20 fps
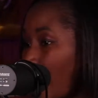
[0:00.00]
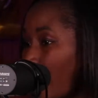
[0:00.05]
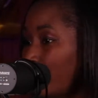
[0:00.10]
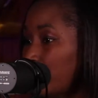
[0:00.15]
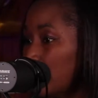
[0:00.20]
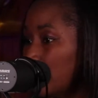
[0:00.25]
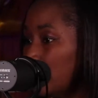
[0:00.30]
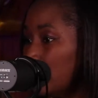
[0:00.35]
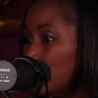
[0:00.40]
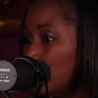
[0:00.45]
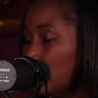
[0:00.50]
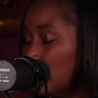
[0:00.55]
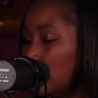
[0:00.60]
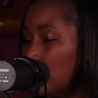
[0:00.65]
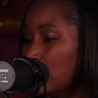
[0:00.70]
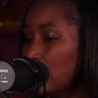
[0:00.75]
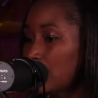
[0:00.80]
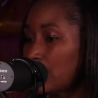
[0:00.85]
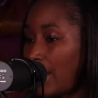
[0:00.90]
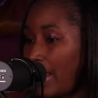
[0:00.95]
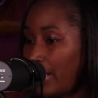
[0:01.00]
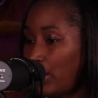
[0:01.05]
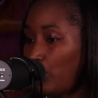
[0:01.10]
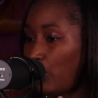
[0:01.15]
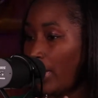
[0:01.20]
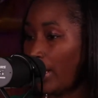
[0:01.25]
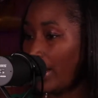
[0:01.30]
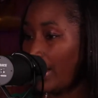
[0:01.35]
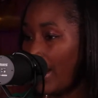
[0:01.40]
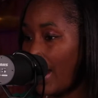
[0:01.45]
have to do is kind of
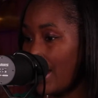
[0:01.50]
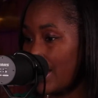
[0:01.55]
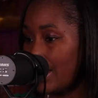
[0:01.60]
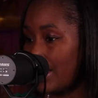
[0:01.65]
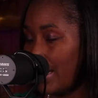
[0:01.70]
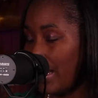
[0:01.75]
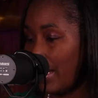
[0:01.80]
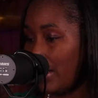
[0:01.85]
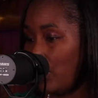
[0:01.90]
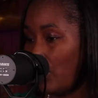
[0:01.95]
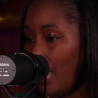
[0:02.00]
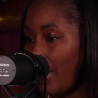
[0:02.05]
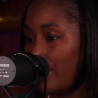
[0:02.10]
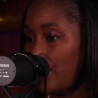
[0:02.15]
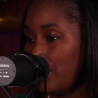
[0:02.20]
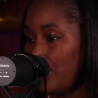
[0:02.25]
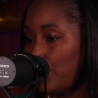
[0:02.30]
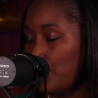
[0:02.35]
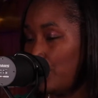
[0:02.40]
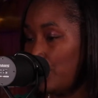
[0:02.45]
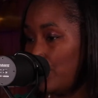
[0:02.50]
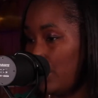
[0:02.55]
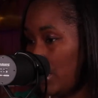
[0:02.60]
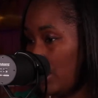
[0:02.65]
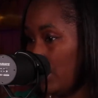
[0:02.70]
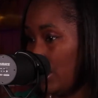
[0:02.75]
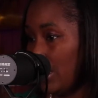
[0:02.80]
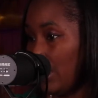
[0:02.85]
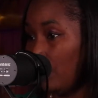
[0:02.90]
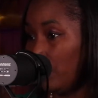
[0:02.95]
recognize that. You have to do
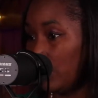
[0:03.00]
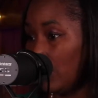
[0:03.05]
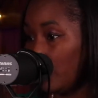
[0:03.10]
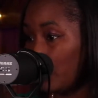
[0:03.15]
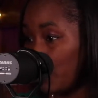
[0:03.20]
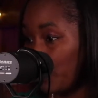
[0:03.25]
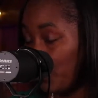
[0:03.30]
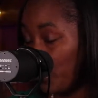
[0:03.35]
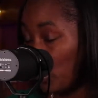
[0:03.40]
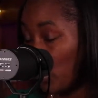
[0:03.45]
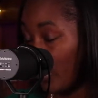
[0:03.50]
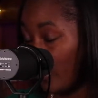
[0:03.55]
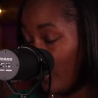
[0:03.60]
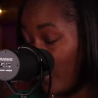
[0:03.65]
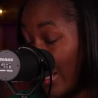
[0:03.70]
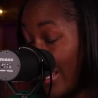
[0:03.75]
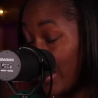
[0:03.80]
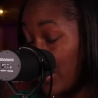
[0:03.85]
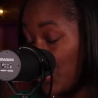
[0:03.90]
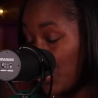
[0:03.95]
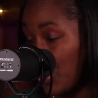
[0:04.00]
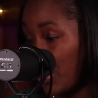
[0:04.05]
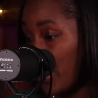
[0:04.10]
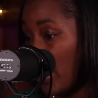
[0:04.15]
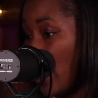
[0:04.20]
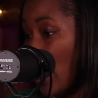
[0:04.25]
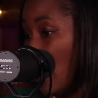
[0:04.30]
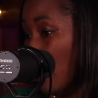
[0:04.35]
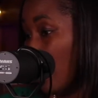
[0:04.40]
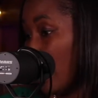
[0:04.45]
some
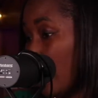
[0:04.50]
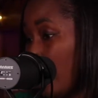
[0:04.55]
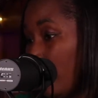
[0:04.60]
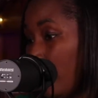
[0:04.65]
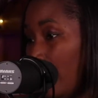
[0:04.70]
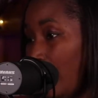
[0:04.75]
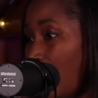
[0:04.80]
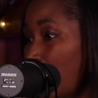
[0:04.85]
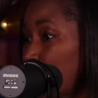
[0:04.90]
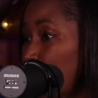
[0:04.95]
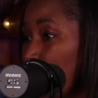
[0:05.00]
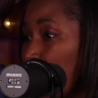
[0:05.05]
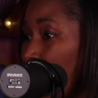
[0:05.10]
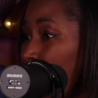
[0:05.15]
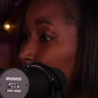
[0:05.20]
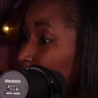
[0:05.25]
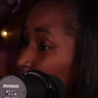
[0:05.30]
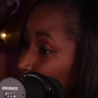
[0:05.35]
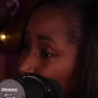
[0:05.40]
self-reflection. But I think educating